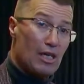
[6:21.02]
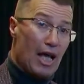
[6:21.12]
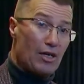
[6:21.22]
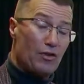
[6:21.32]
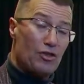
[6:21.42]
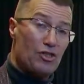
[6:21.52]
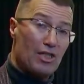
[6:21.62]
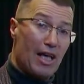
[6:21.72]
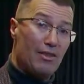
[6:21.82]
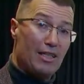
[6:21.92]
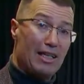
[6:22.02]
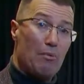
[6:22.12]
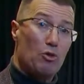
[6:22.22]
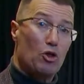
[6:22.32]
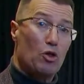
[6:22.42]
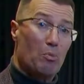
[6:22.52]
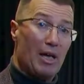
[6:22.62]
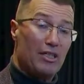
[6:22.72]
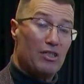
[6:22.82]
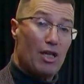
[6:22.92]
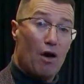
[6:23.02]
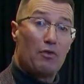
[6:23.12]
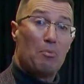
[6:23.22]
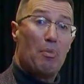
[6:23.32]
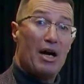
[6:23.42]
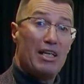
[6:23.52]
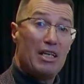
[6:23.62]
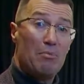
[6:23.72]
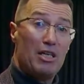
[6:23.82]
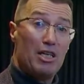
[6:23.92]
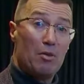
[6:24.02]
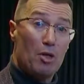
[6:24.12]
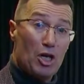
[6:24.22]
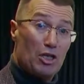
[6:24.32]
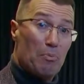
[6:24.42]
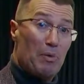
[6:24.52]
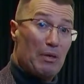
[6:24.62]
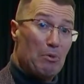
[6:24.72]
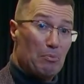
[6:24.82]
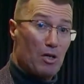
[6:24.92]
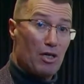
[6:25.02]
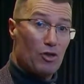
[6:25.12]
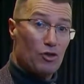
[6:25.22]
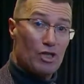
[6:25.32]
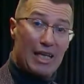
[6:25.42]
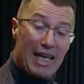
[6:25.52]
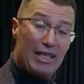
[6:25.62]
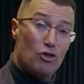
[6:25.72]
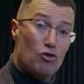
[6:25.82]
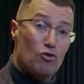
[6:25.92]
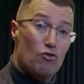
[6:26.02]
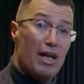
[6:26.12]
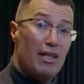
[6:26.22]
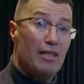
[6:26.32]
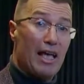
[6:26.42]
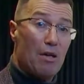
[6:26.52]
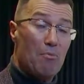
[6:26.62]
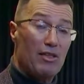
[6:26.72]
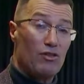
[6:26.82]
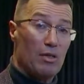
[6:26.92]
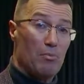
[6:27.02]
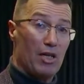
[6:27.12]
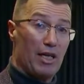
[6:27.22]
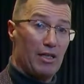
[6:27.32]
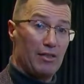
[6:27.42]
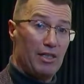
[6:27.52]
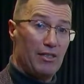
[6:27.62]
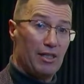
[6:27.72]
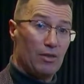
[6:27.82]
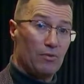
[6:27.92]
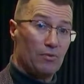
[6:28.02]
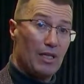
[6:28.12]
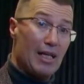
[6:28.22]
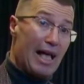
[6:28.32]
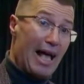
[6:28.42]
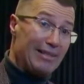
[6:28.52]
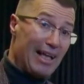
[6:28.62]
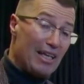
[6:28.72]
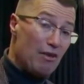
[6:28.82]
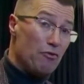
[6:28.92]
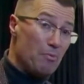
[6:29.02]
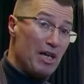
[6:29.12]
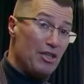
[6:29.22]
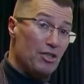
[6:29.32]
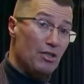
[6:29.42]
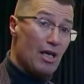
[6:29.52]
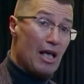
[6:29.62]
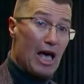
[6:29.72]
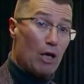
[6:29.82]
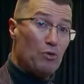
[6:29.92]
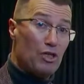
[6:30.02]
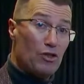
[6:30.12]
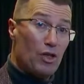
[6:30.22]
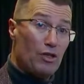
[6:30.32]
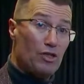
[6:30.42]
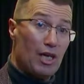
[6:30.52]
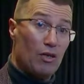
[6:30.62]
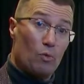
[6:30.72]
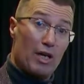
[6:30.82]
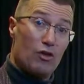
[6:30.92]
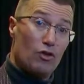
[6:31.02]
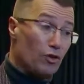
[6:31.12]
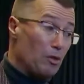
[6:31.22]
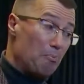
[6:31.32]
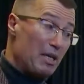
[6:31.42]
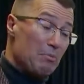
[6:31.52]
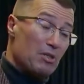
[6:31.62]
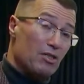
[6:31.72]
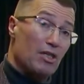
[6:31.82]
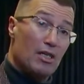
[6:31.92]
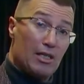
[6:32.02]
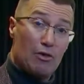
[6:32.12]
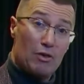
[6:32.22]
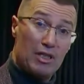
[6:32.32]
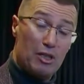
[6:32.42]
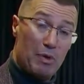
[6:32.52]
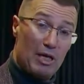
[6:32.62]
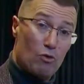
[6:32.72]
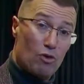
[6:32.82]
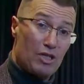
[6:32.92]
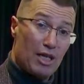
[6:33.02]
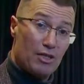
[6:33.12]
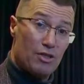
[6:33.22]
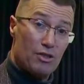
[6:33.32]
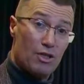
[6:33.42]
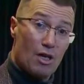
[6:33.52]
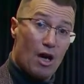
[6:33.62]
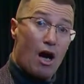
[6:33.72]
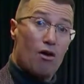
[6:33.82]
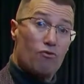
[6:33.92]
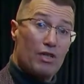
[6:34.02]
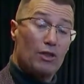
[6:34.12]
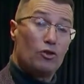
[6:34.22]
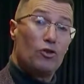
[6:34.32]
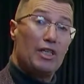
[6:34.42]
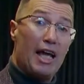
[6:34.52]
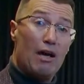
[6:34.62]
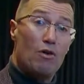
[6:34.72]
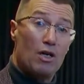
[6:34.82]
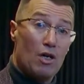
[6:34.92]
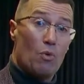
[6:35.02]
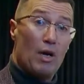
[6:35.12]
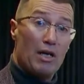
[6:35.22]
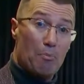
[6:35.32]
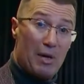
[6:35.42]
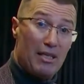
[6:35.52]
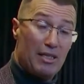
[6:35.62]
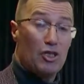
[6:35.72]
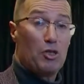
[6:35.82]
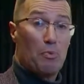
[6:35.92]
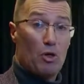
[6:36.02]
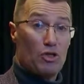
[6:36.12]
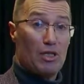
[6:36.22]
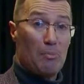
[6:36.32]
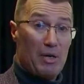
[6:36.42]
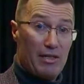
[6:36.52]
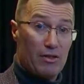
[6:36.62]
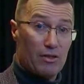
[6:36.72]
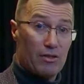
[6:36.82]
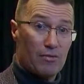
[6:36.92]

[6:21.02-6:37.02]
and understand the chemical complexity of the binding medium, the pigment particles, into great elemental and molecular detail. And that information helps us to understand whether or not the pigments that are in these paint cross-sections are real to the era where the painting is supposedly painted.